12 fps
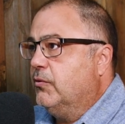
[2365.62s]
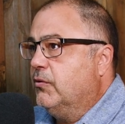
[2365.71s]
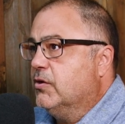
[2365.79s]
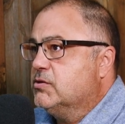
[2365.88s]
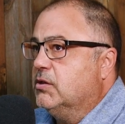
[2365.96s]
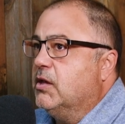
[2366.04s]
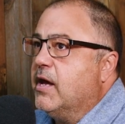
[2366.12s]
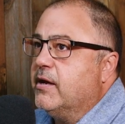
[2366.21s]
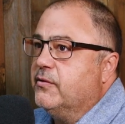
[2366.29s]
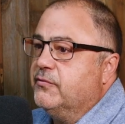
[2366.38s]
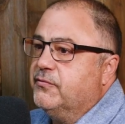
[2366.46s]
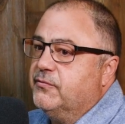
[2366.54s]
there's a
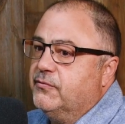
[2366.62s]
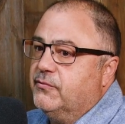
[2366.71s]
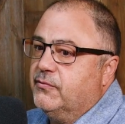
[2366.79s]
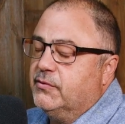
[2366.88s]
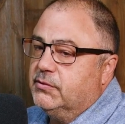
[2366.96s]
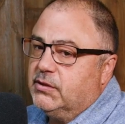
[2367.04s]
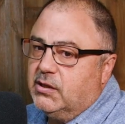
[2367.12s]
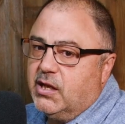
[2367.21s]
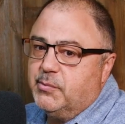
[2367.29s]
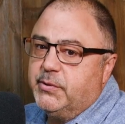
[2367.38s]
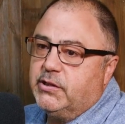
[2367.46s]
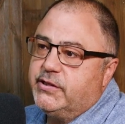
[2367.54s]
lot of a
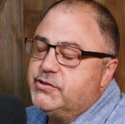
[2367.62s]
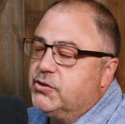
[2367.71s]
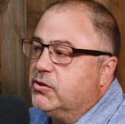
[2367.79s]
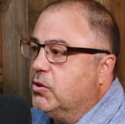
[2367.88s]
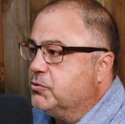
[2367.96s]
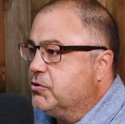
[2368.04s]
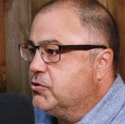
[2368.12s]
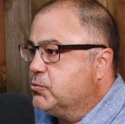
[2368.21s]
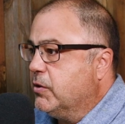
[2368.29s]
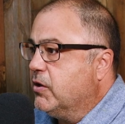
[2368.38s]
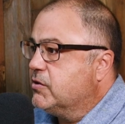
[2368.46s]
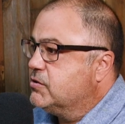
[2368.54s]
lot of Middle Eastern cultures
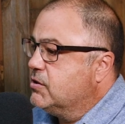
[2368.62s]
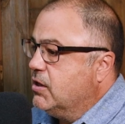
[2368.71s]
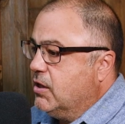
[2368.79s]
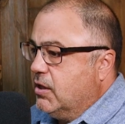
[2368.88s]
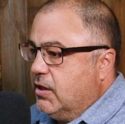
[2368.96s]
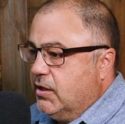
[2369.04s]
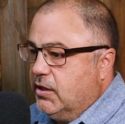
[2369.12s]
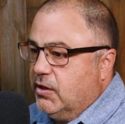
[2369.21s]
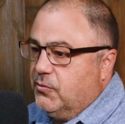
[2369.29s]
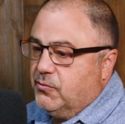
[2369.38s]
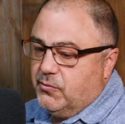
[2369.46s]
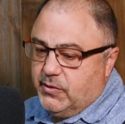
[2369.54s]
where it's, you
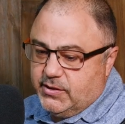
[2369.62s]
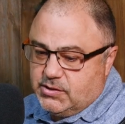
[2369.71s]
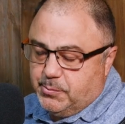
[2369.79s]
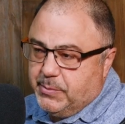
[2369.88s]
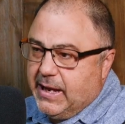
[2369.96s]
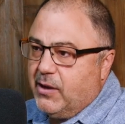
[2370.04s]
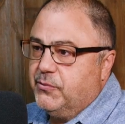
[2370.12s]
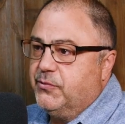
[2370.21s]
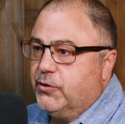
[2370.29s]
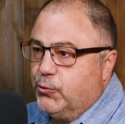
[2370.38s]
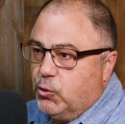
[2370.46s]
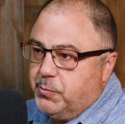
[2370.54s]
know, it's about
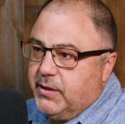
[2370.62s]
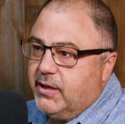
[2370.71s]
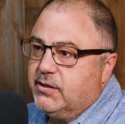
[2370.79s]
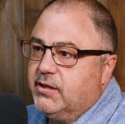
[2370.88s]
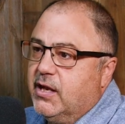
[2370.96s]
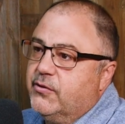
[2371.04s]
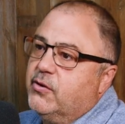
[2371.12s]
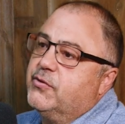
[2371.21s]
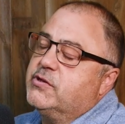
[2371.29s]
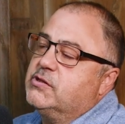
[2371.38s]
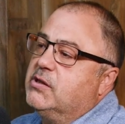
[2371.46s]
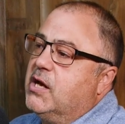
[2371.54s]
the group getting together.
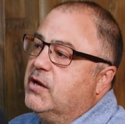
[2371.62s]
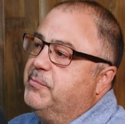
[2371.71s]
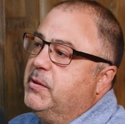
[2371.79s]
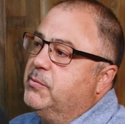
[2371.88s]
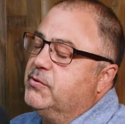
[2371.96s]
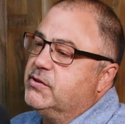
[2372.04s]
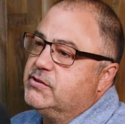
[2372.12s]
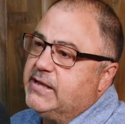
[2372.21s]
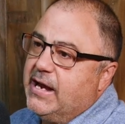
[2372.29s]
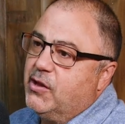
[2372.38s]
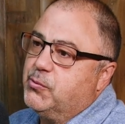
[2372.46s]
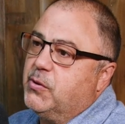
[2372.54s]
There's a lot of people in the
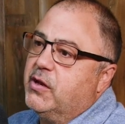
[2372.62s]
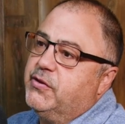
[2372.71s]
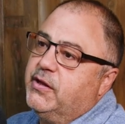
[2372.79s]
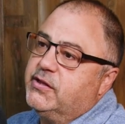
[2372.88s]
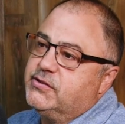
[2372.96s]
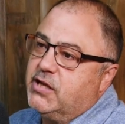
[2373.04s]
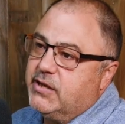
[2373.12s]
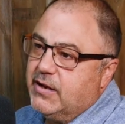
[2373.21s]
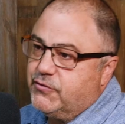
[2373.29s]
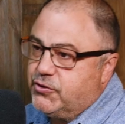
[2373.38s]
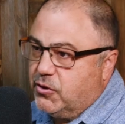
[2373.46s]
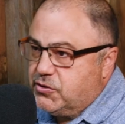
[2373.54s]
South where I think Sunday
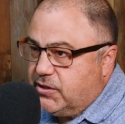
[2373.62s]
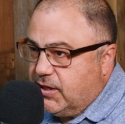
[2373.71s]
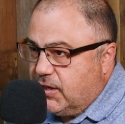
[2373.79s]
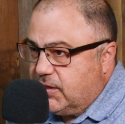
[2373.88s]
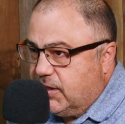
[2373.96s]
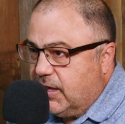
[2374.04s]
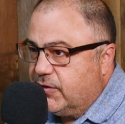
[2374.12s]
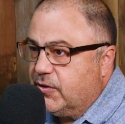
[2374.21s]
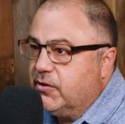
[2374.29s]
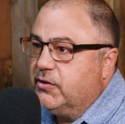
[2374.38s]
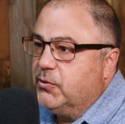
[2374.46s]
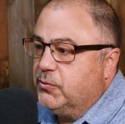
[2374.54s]
after church you get it
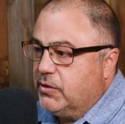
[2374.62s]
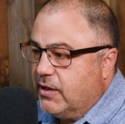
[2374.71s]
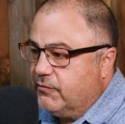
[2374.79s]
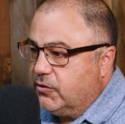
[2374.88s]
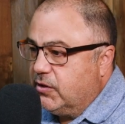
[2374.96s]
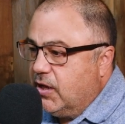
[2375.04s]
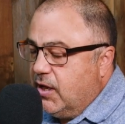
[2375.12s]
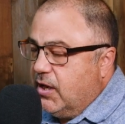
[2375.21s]
together. You having,